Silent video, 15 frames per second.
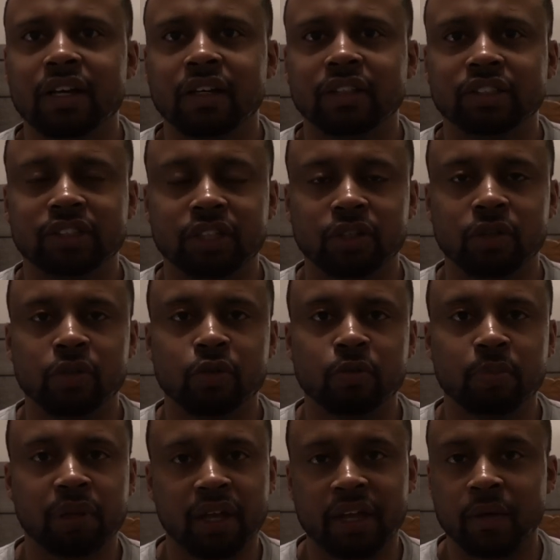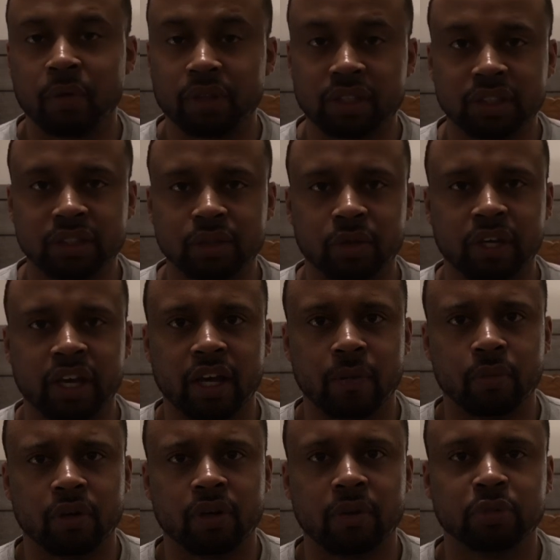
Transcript: still playing with this new camera.